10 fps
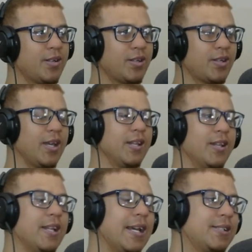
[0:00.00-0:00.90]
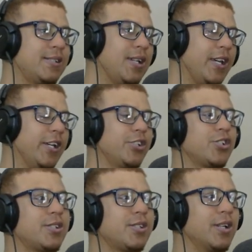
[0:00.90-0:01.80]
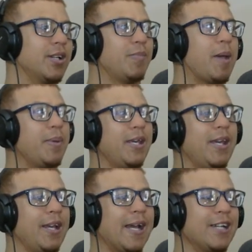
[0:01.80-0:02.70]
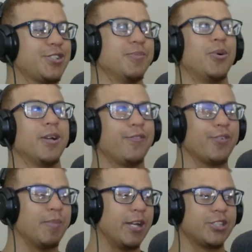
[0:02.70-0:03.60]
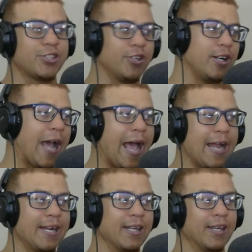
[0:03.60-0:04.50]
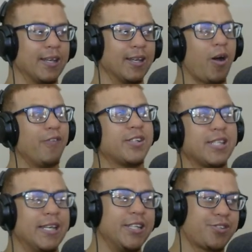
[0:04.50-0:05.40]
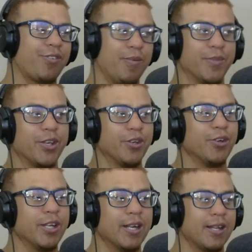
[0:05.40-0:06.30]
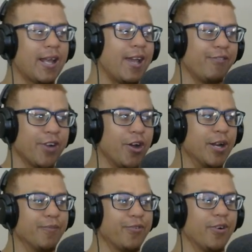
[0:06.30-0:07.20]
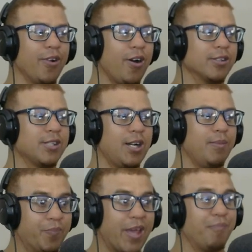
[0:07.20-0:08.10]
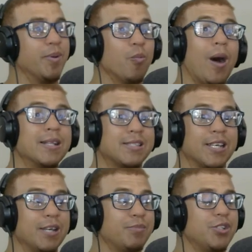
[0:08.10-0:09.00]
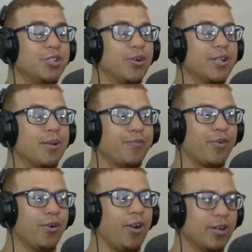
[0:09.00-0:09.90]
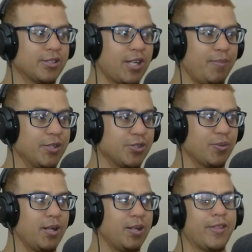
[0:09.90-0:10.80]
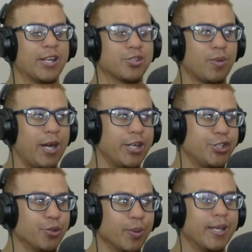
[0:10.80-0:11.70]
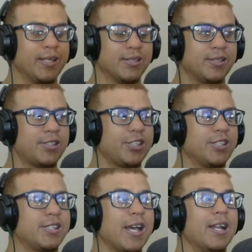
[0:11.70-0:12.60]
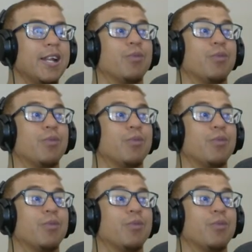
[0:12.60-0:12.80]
Came the next day. Interesting. Maybe he has more information on Andy. Obviously, he's from the union and they've known him for a long time. They've been wanting him to join them for a long time as well. That's why Juiz, she said it